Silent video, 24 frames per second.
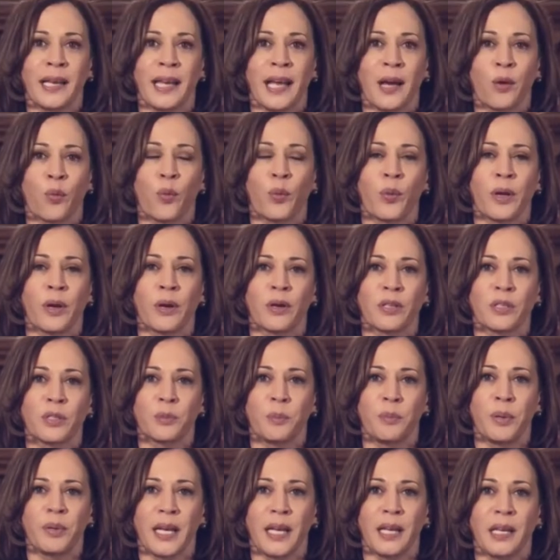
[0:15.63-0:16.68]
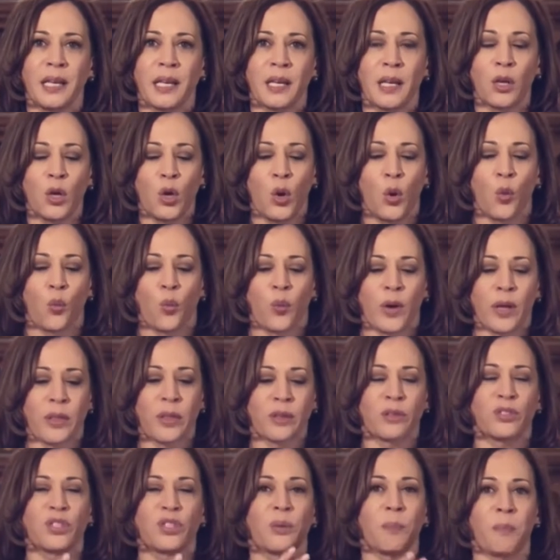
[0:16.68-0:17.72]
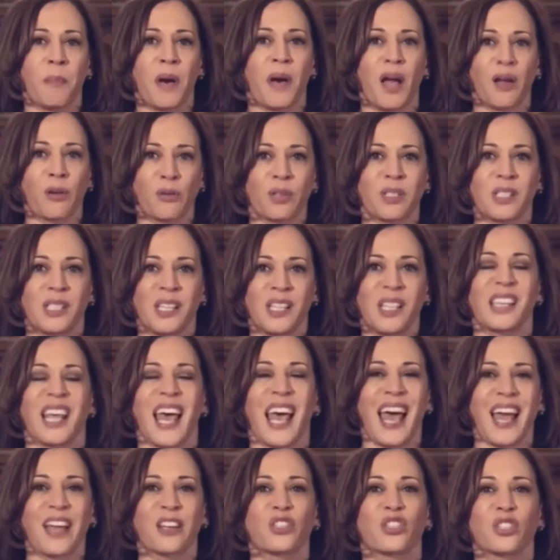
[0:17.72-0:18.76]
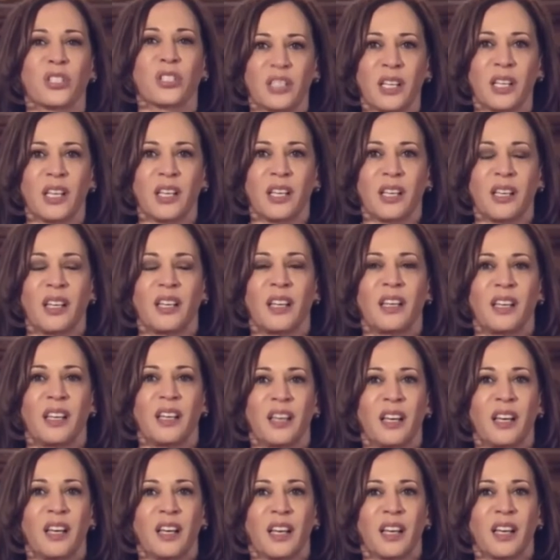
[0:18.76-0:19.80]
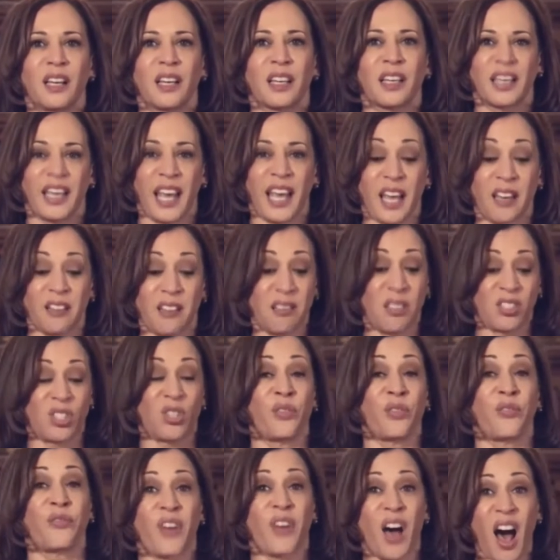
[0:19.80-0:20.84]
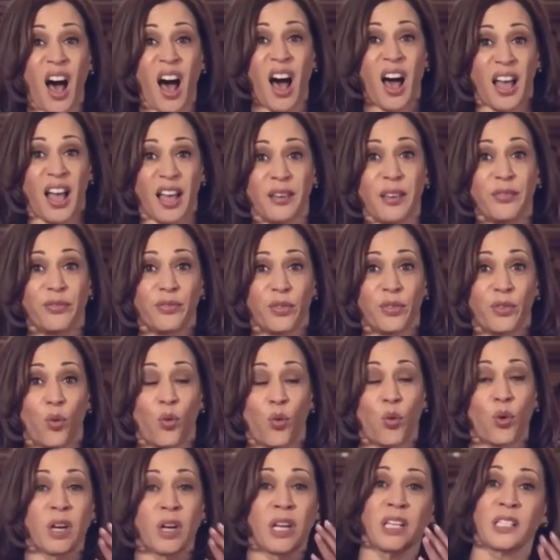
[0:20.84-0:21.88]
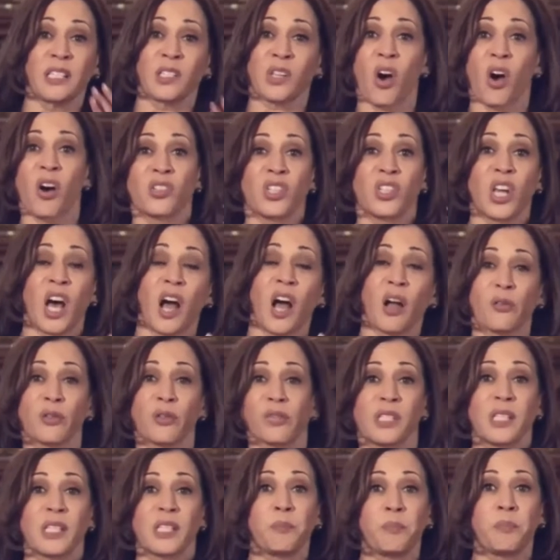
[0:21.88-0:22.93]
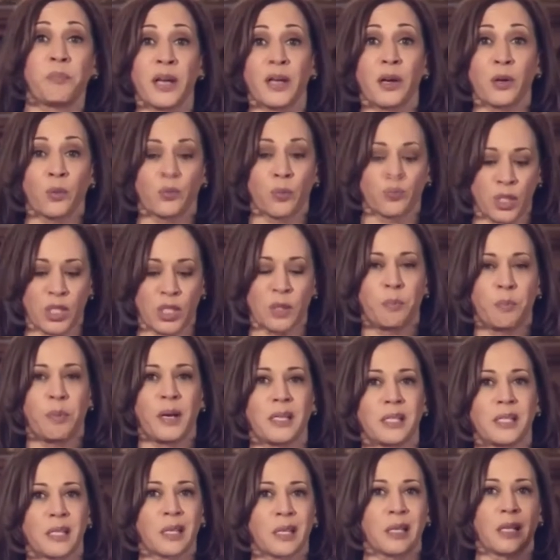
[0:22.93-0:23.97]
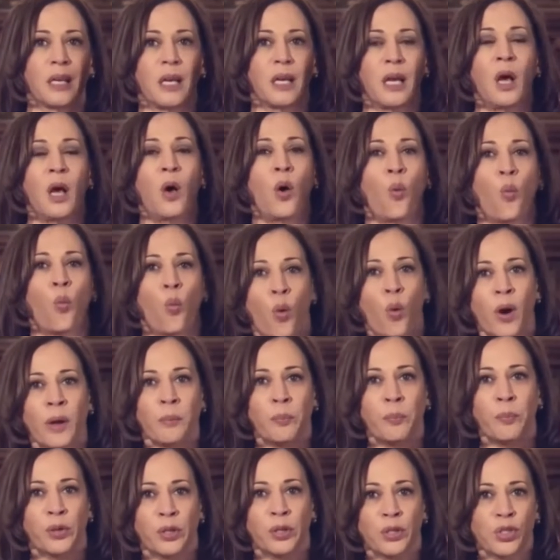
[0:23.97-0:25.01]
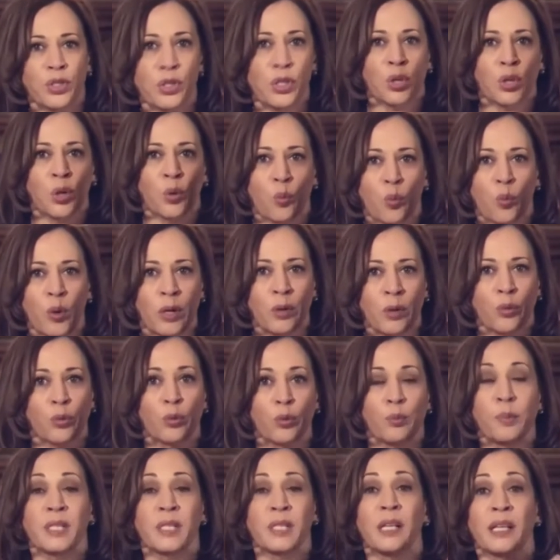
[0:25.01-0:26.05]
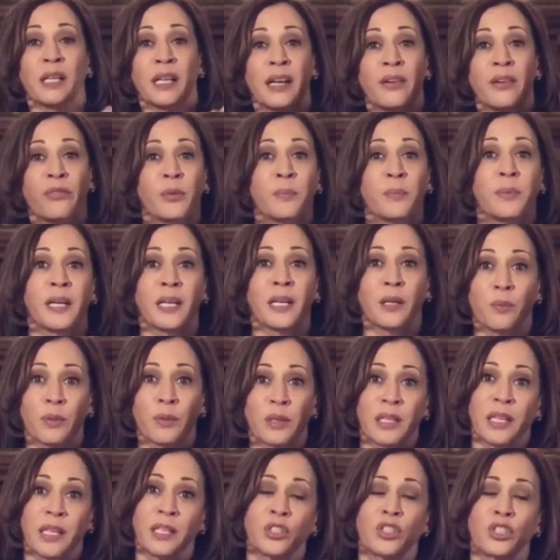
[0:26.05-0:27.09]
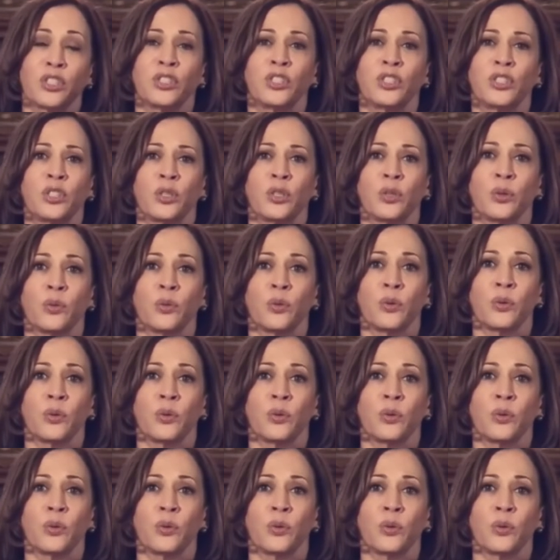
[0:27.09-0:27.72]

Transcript: Right now, we are debating whether democracies actually can survive, or is autocracy better, which is basically one person or one group telling everybody what they should